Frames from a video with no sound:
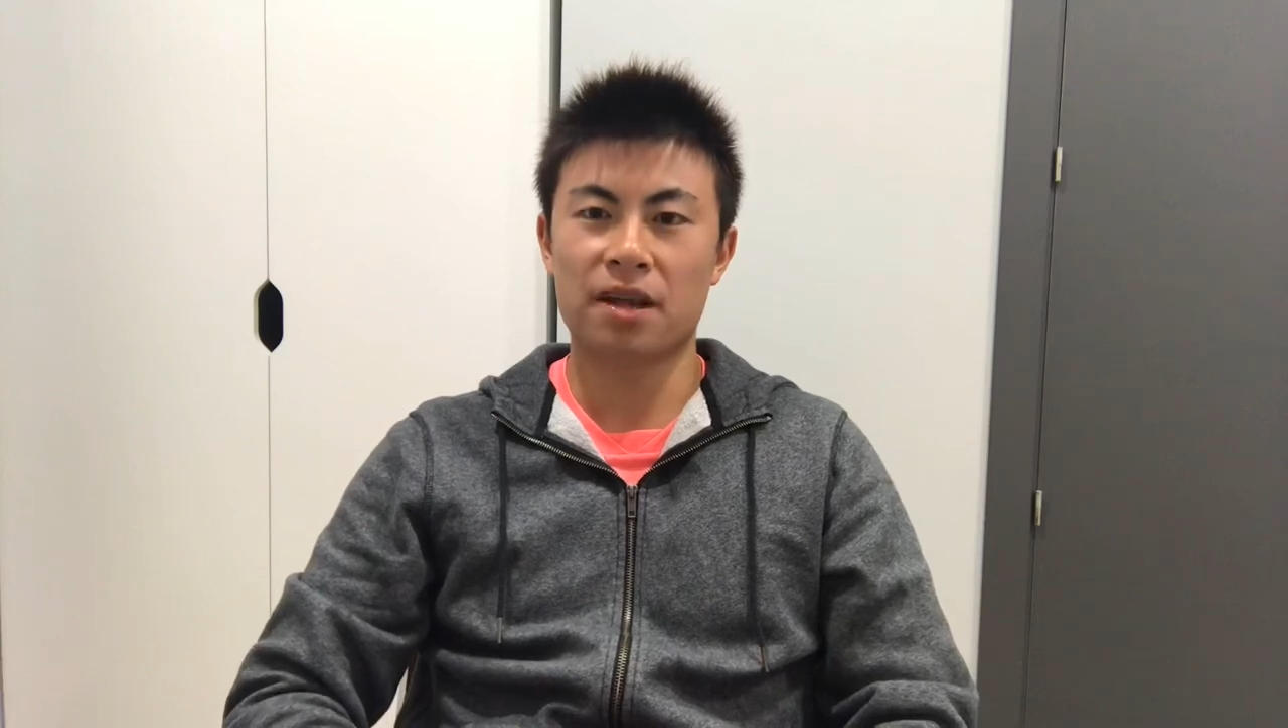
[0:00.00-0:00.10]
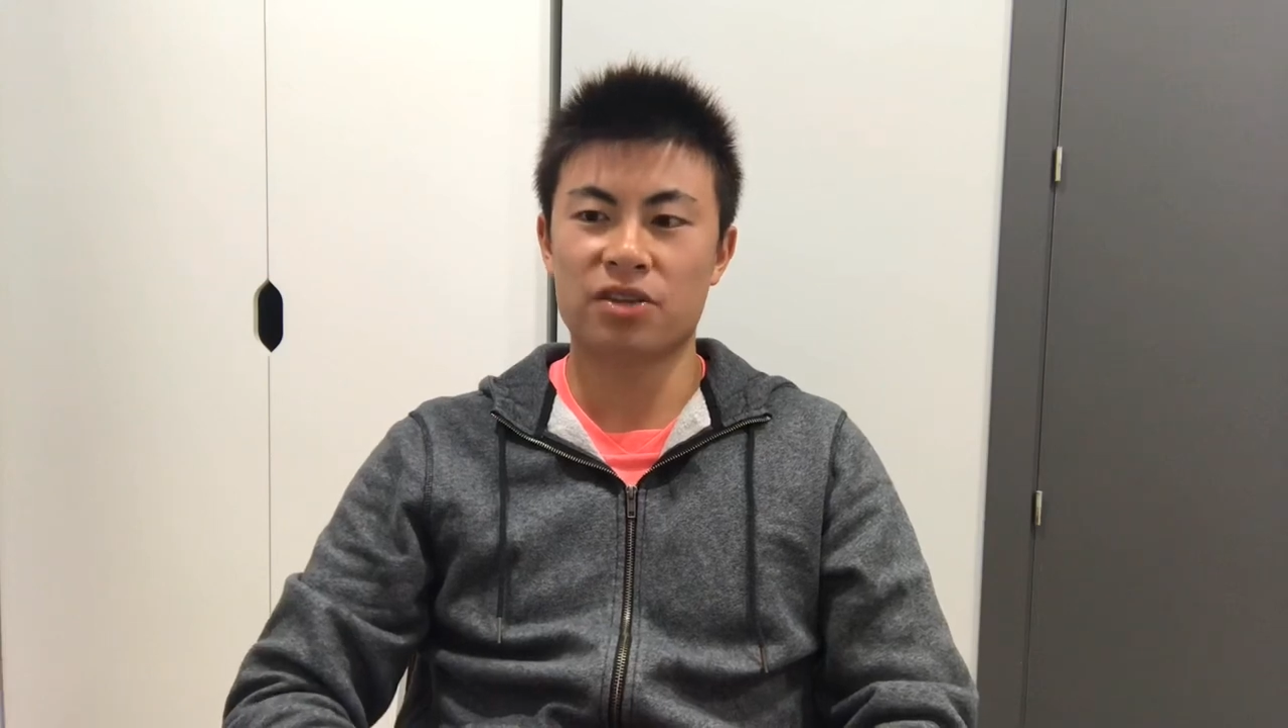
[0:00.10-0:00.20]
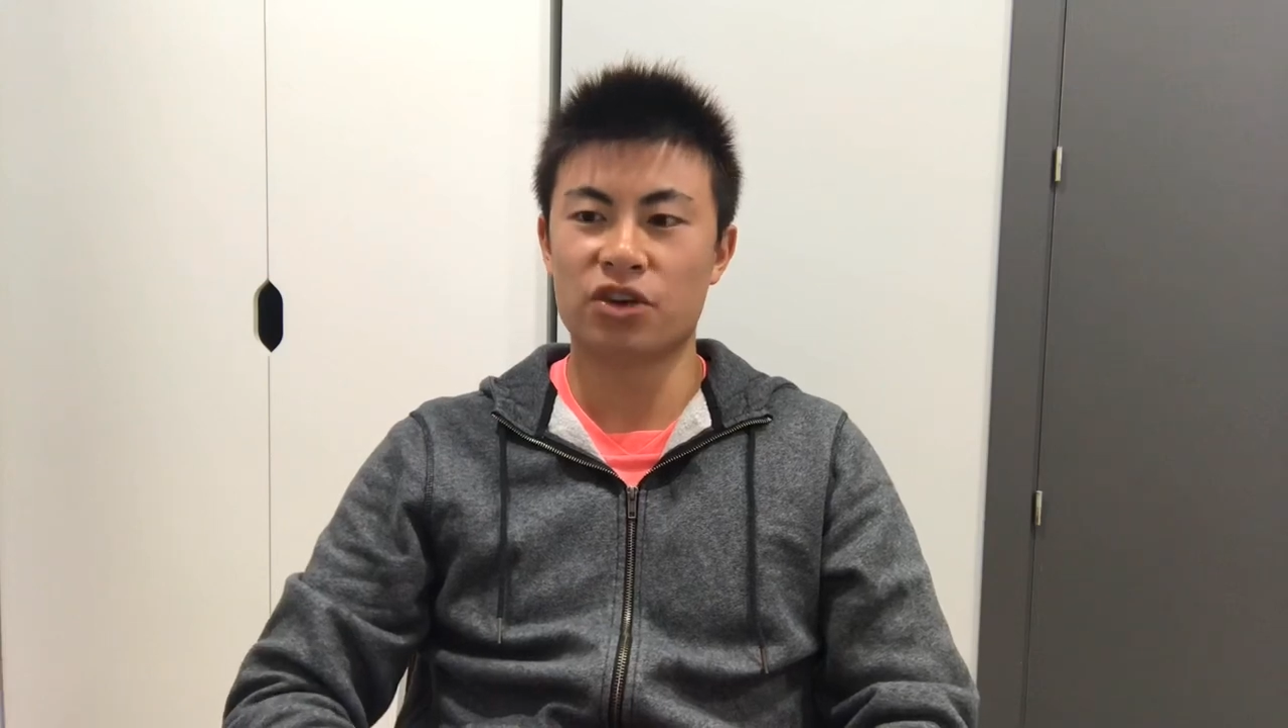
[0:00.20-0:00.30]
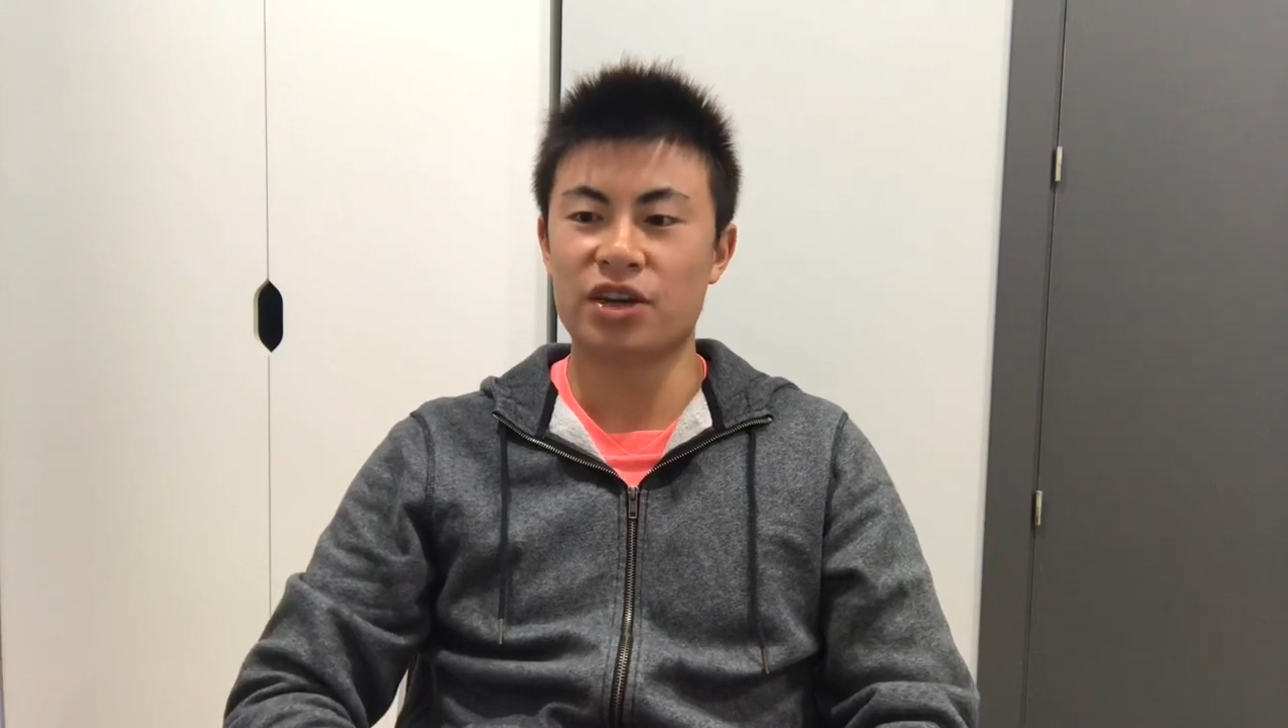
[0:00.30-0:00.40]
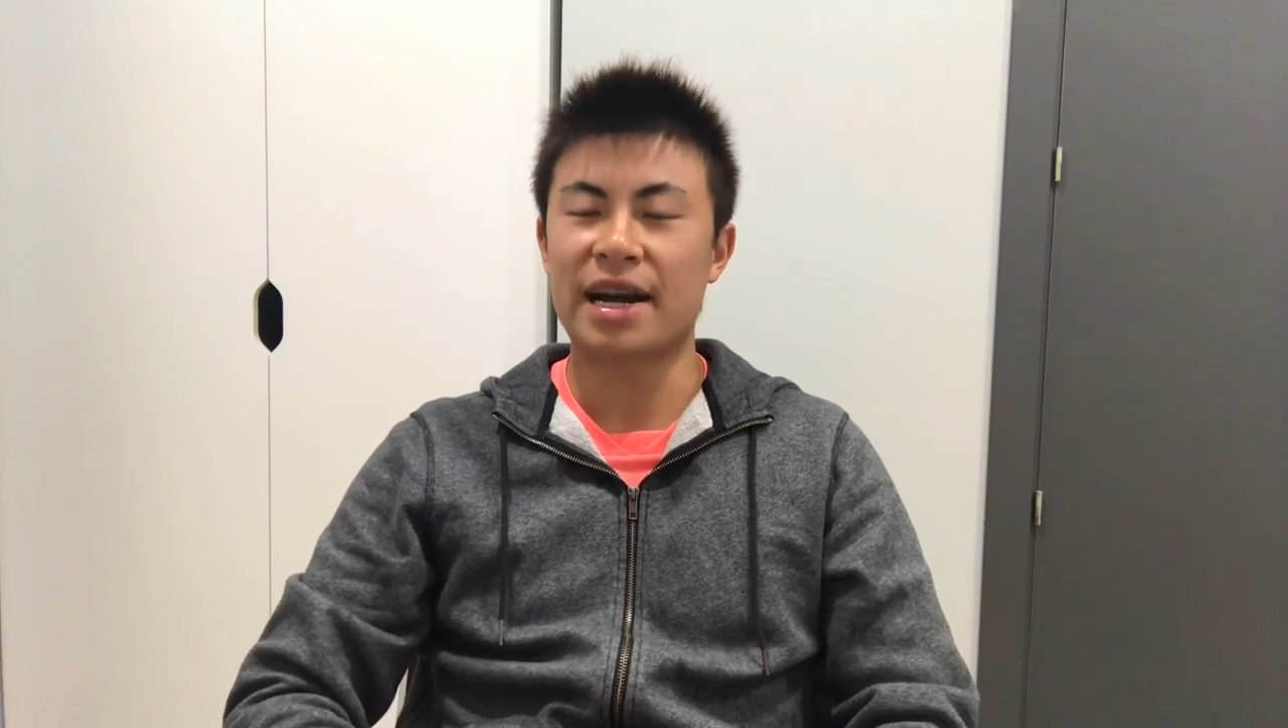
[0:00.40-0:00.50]

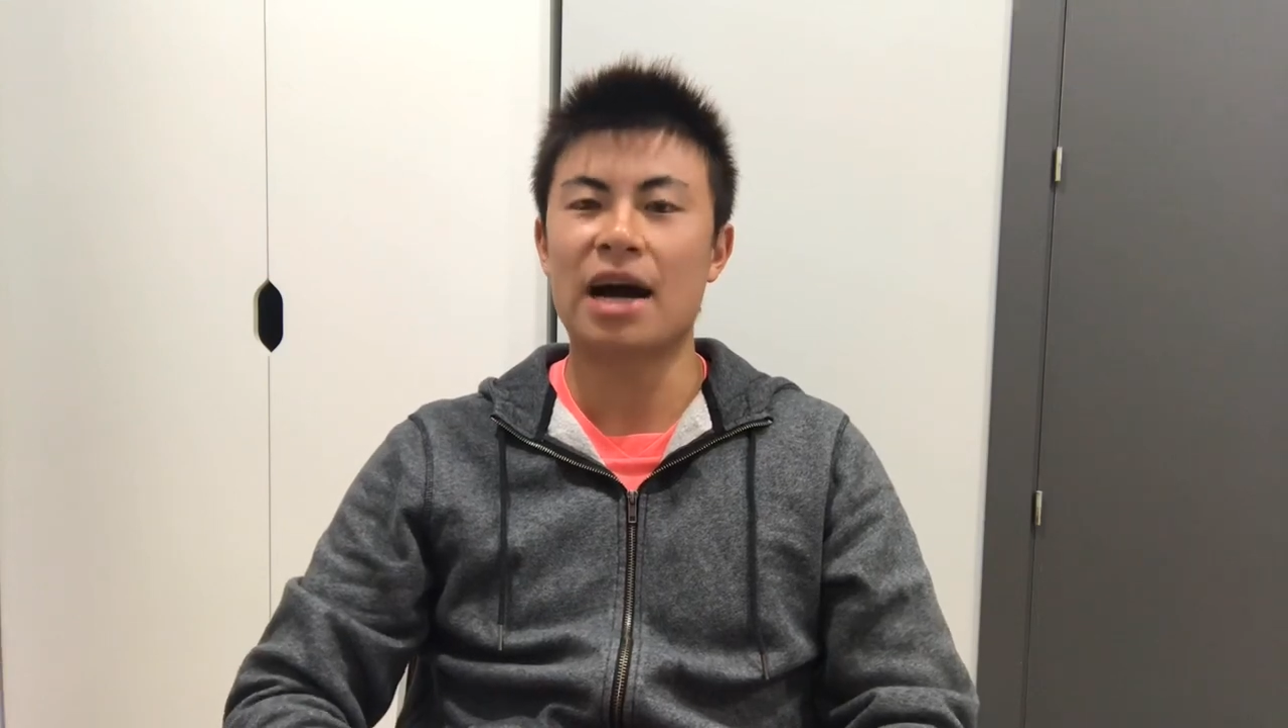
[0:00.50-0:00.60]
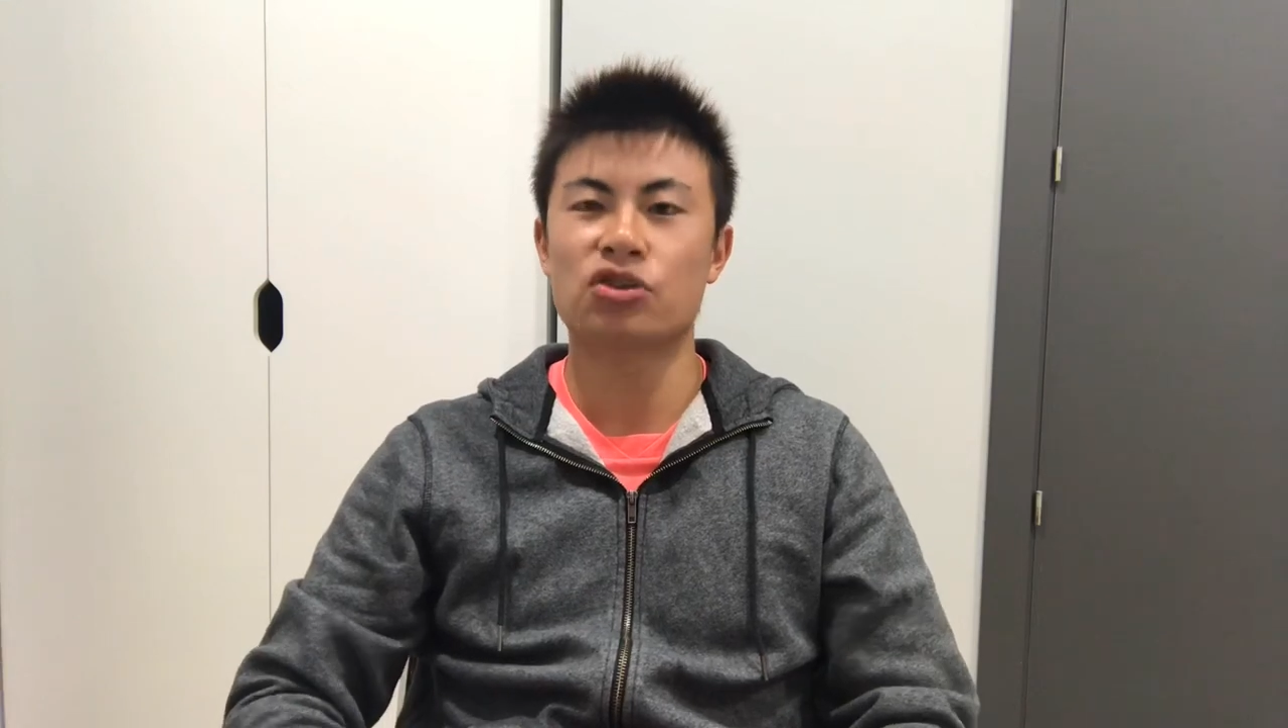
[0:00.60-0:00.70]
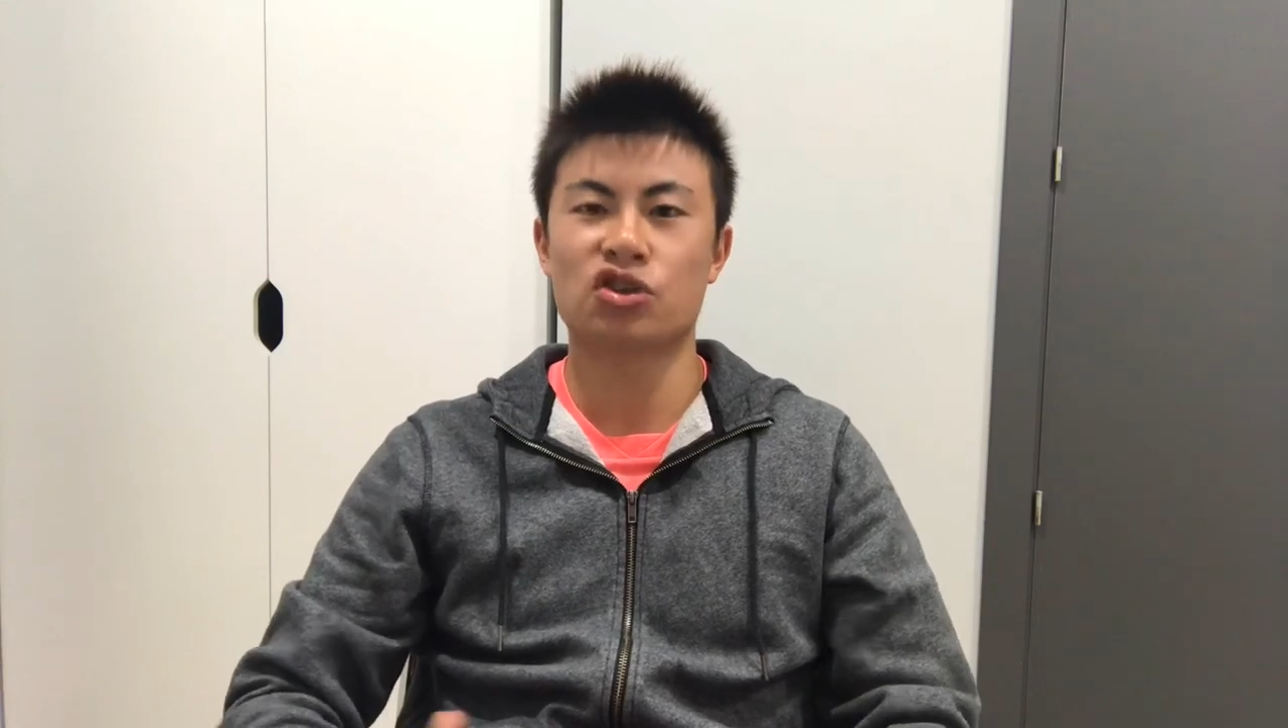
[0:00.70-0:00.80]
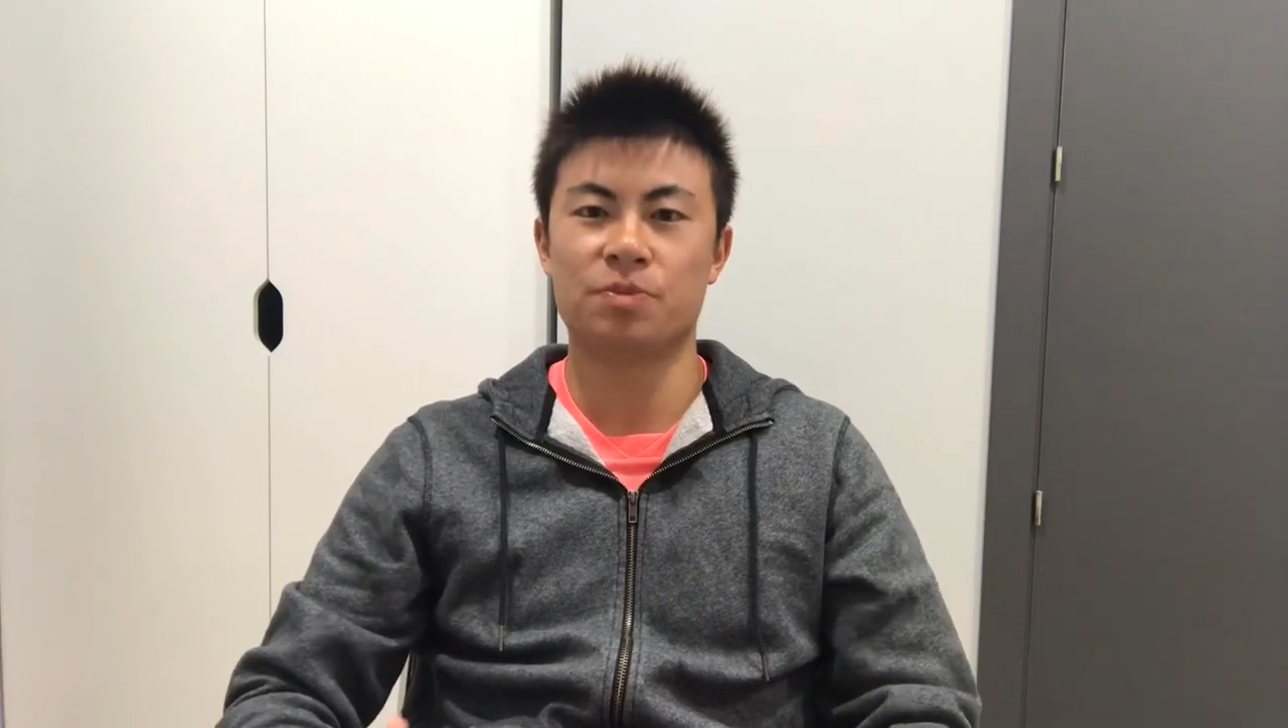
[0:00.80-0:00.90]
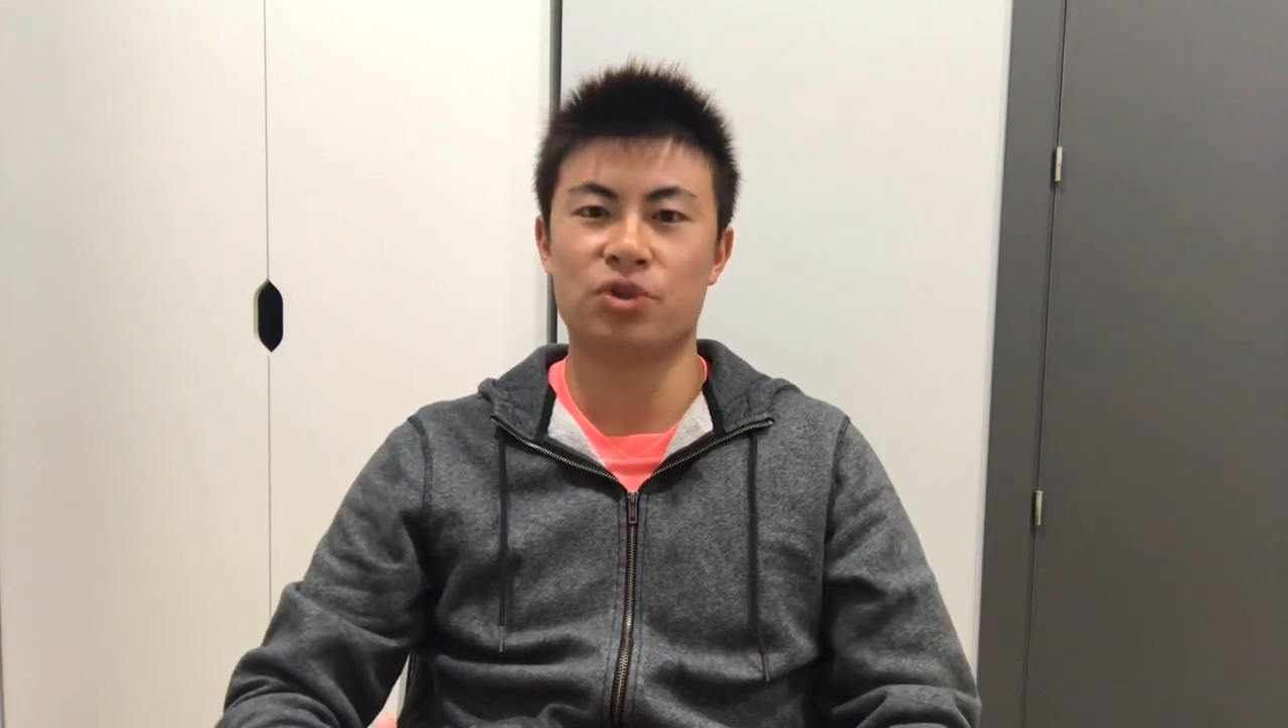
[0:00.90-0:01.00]
So you can't just